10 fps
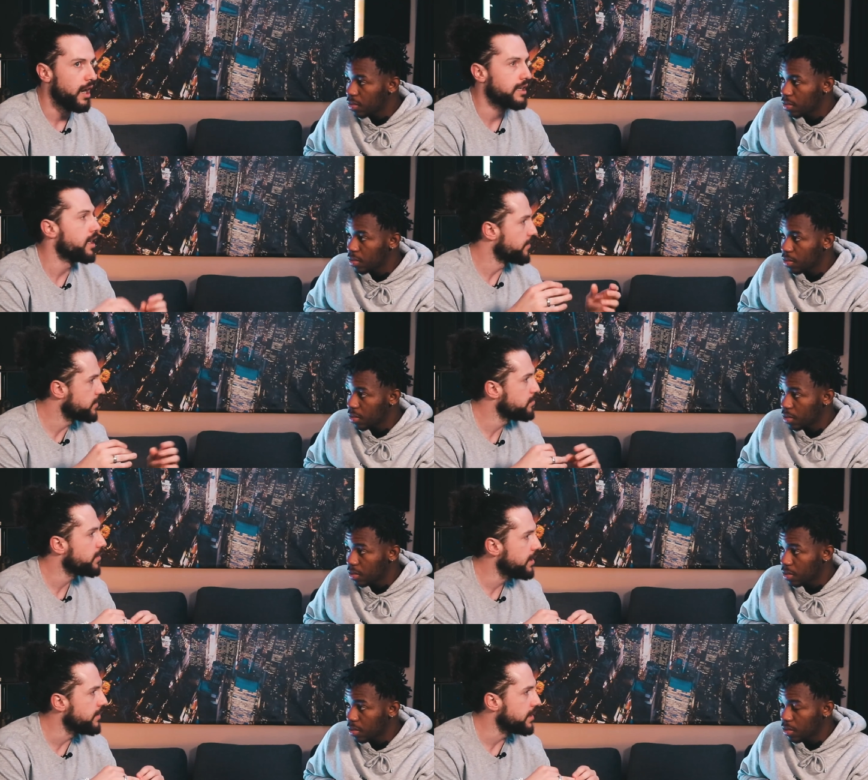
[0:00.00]
Speaker 1: a
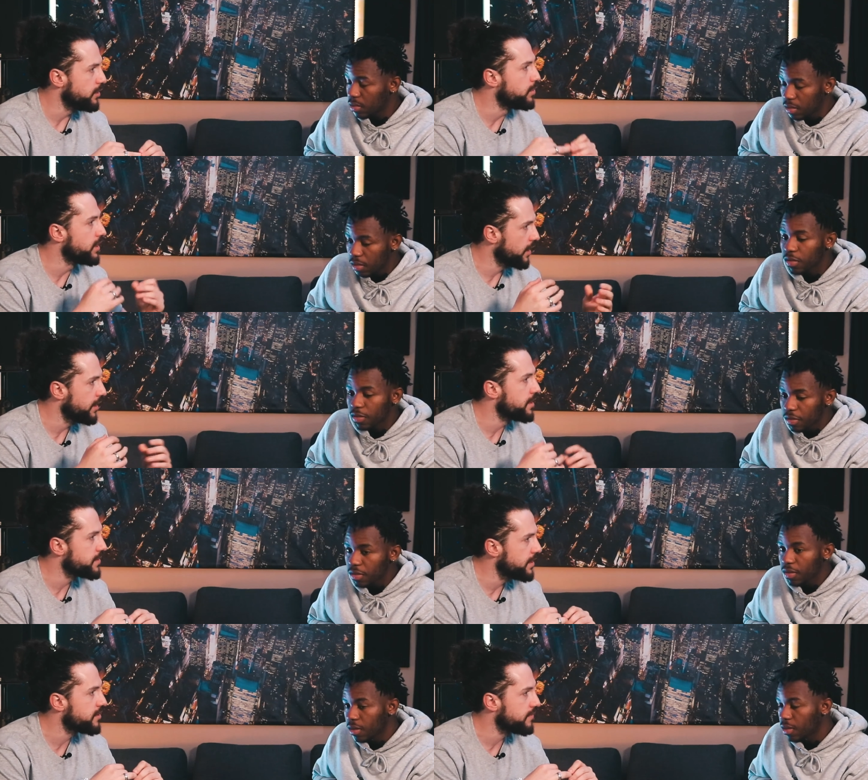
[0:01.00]
comfortable living. You could
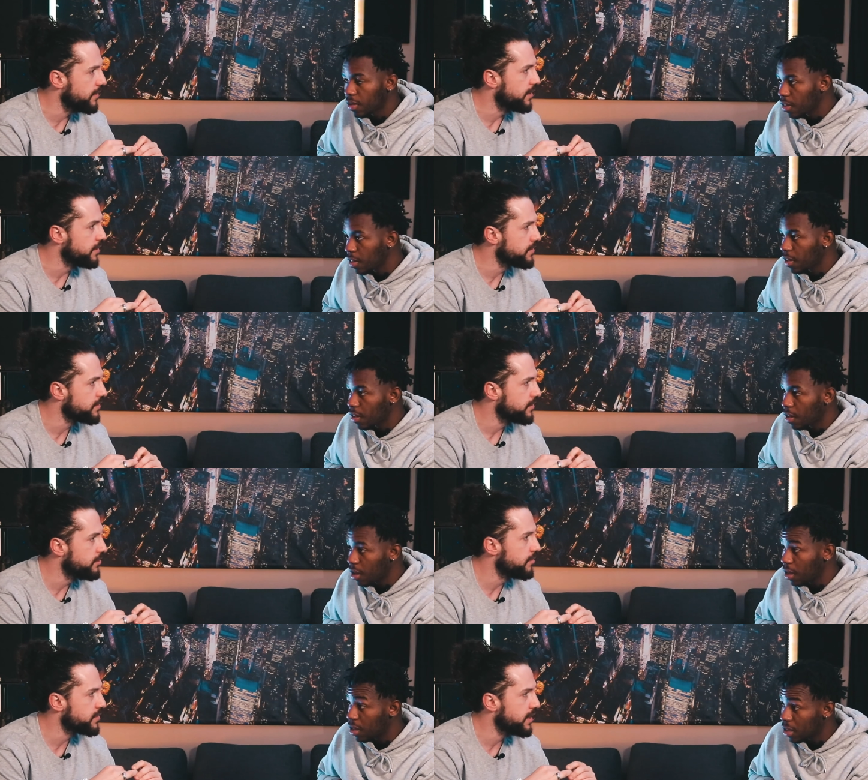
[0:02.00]
clear six figures,
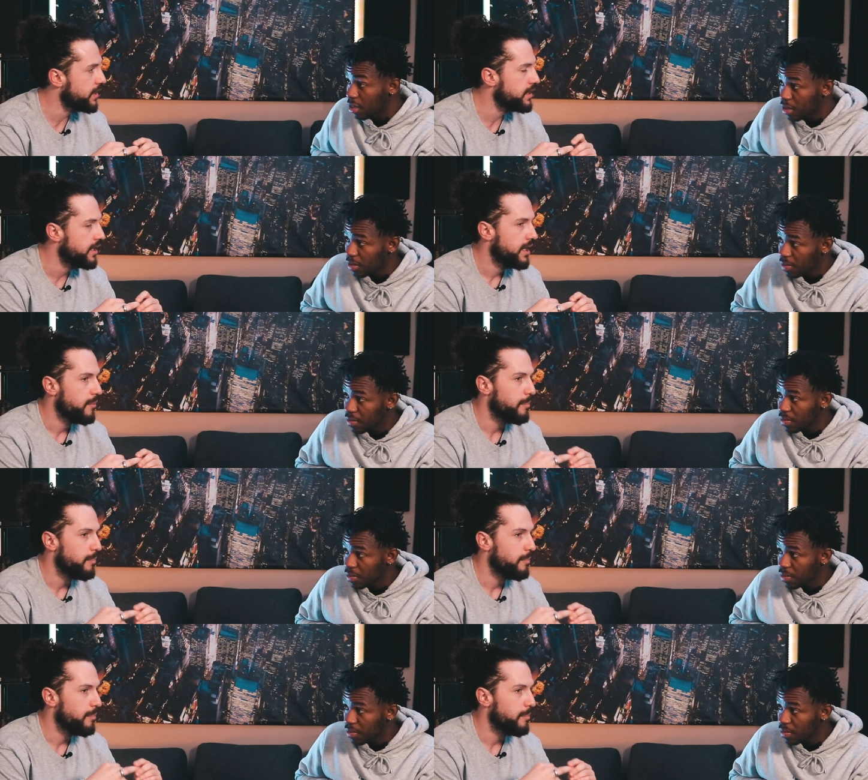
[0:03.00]
you know what I'm saying?